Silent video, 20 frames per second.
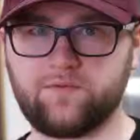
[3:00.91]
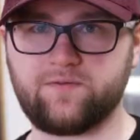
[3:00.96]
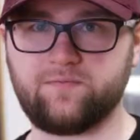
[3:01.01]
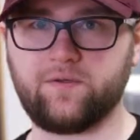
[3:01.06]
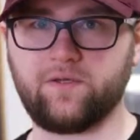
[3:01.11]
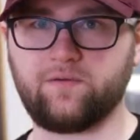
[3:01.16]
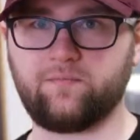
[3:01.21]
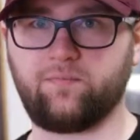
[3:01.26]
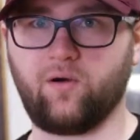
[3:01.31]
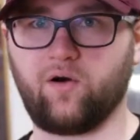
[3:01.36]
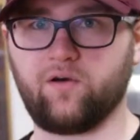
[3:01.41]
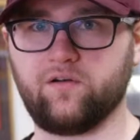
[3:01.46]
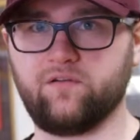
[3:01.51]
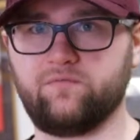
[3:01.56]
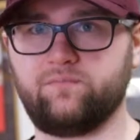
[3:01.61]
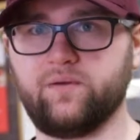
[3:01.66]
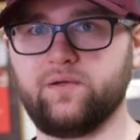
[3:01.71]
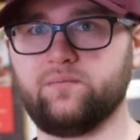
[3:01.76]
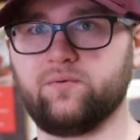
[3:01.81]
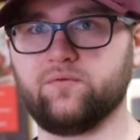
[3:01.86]
is being part
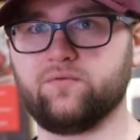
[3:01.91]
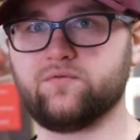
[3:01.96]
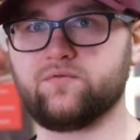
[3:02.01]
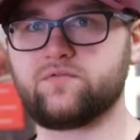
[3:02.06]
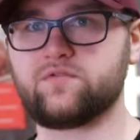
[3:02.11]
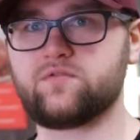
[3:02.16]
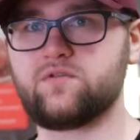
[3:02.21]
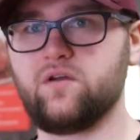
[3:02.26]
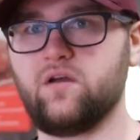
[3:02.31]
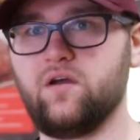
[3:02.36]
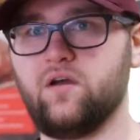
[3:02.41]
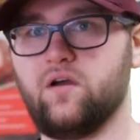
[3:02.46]
of people's